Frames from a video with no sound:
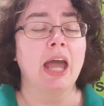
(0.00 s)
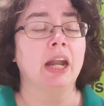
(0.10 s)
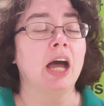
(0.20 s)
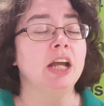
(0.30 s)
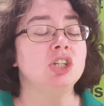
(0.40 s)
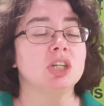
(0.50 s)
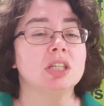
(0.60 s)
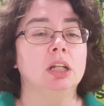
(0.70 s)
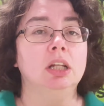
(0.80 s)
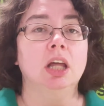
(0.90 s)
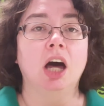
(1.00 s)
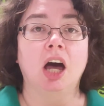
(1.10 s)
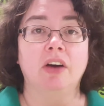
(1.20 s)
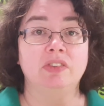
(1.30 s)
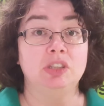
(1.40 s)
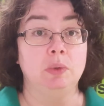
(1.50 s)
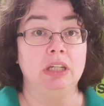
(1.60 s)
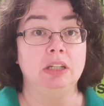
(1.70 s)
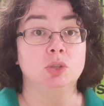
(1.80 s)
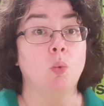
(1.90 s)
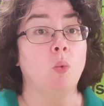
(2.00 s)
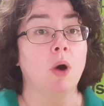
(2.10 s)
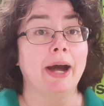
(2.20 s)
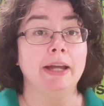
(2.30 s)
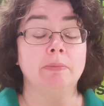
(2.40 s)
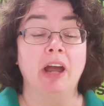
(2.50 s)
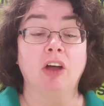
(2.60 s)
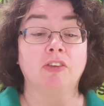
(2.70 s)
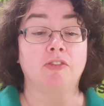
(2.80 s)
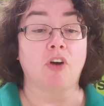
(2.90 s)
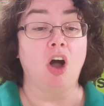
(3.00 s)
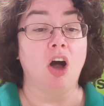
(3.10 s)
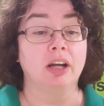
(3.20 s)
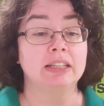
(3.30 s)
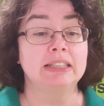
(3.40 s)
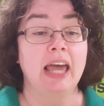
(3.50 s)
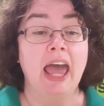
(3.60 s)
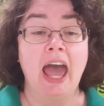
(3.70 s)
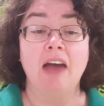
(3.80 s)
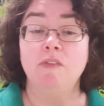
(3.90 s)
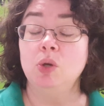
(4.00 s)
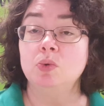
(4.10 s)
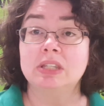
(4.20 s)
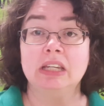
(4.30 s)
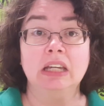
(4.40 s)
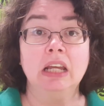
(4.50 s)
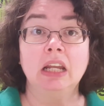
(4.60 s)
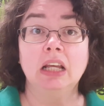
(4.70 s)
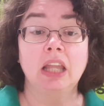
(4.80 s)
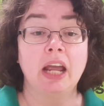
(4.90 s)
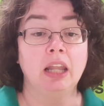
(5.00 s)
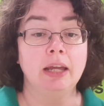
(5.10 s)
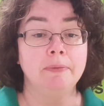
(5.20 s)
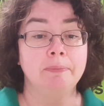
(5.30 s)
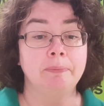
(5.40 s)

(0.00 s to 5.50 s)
and I just love to eat wide-mouthed frogs. Have you seen any lately?